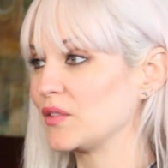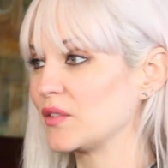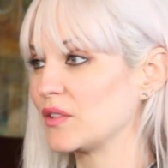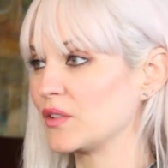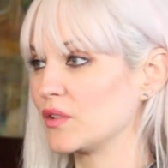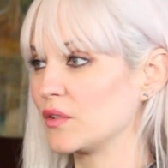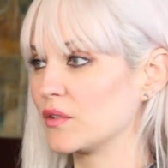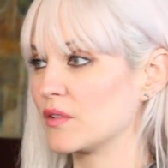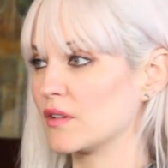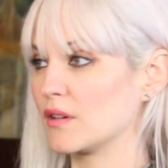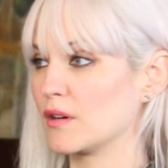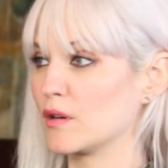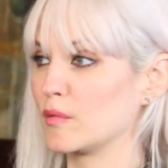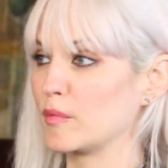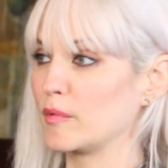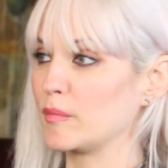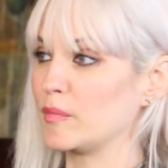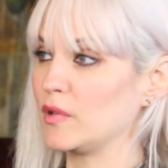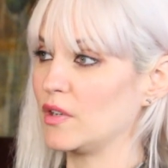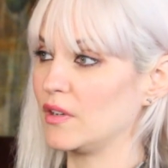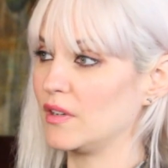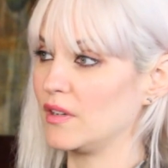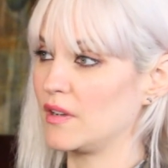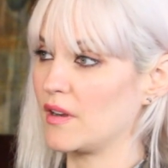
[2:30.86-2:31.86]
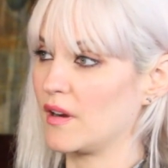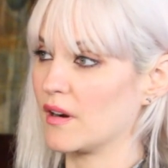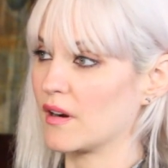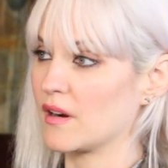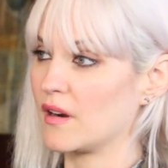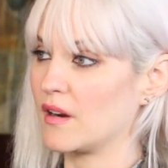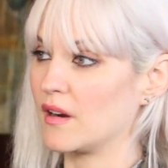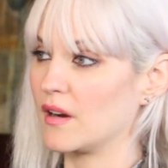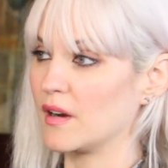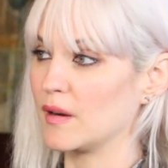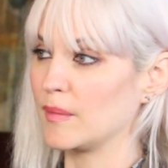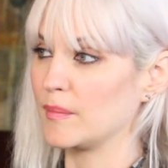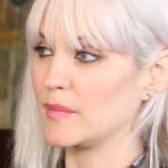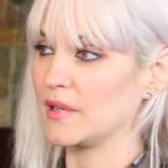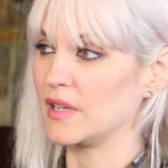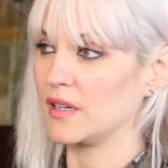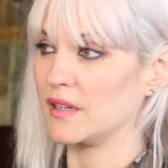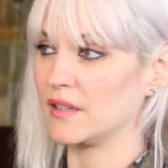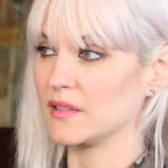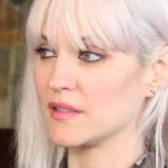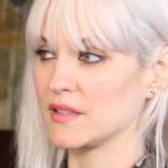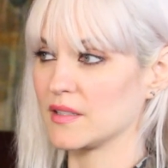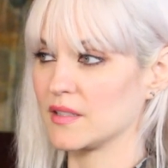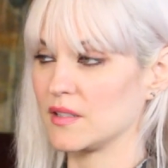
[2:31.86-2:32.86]
You can go to armourbeauty.com,
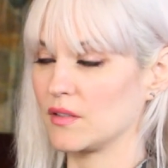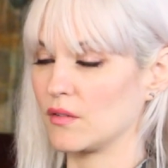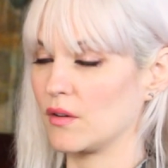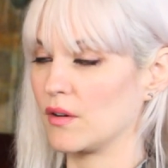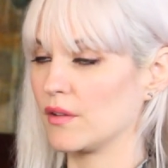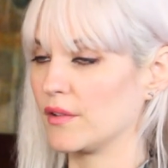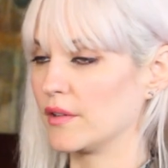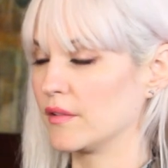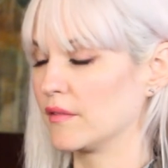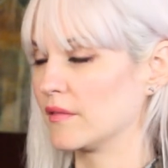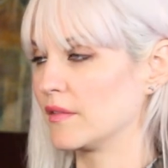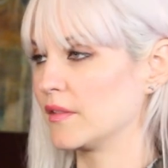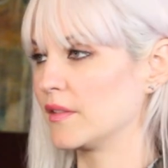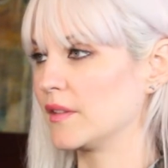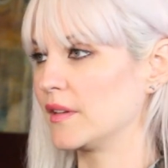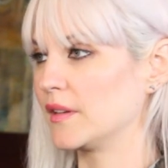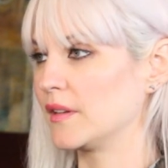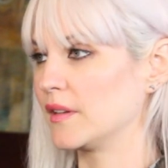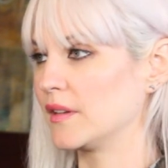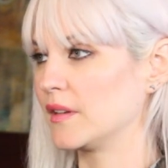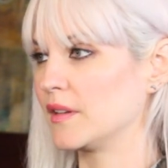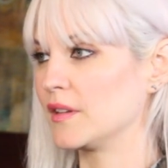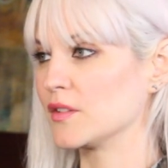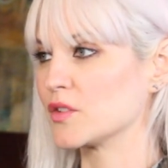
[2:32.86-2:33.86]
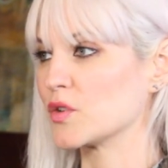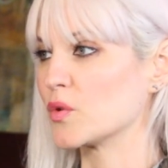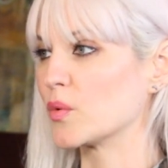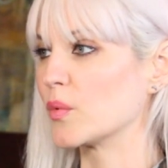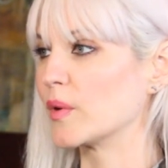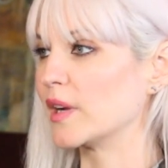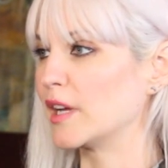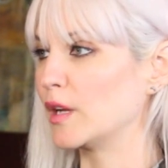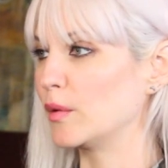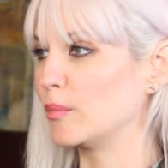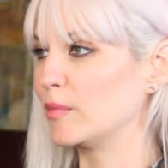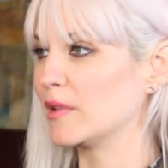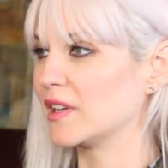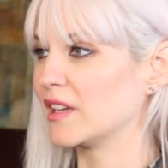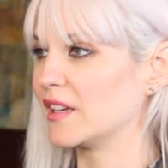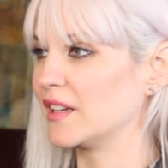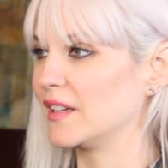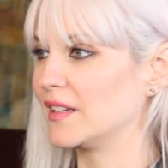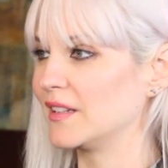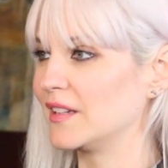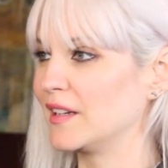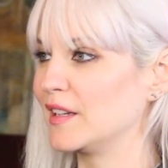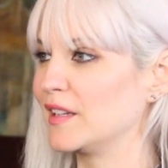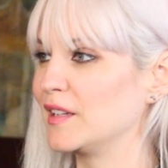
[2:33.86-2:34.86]
and it's all over the interweb
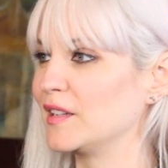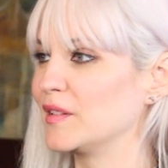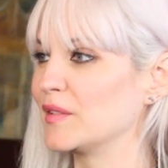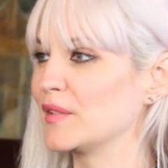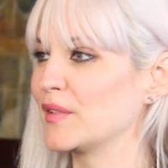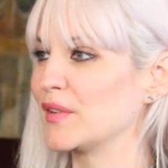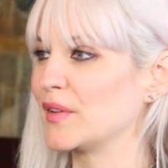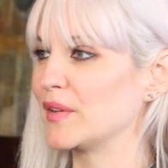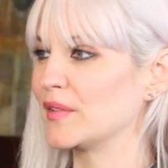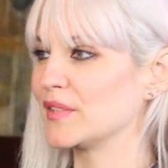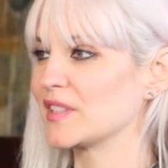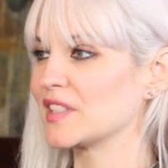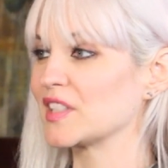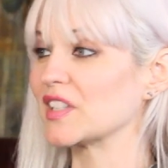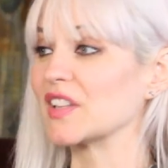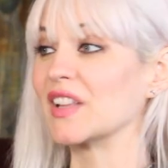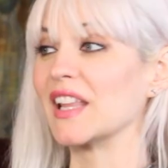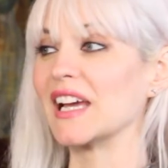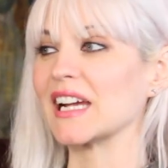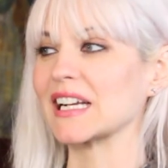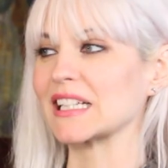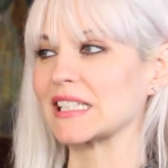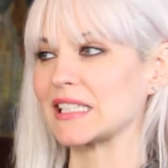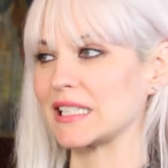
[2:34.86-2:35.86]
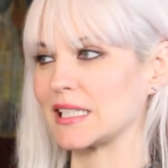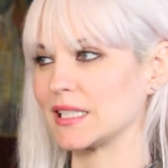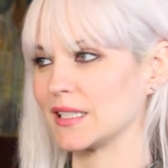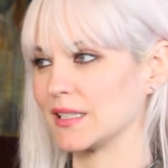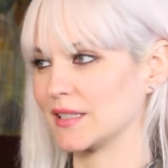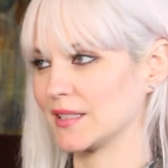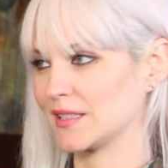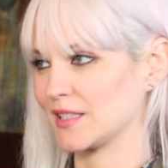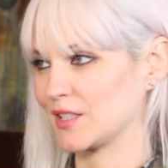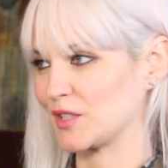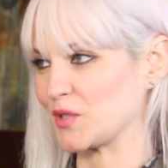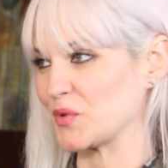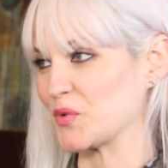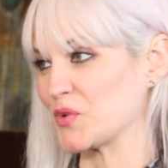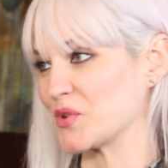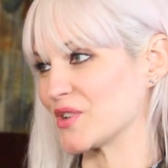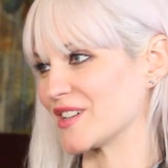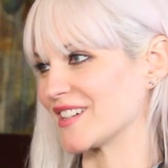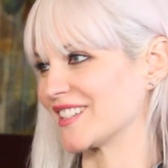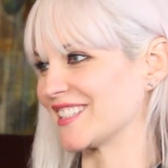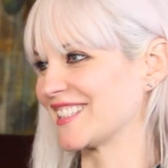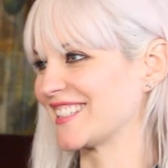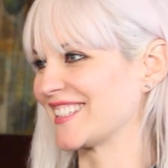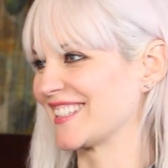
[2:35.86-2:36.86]
and in uh, select
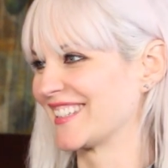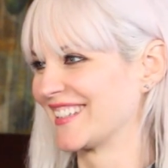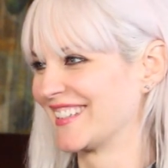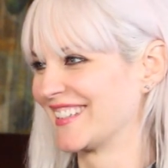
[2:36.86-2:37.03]
stores.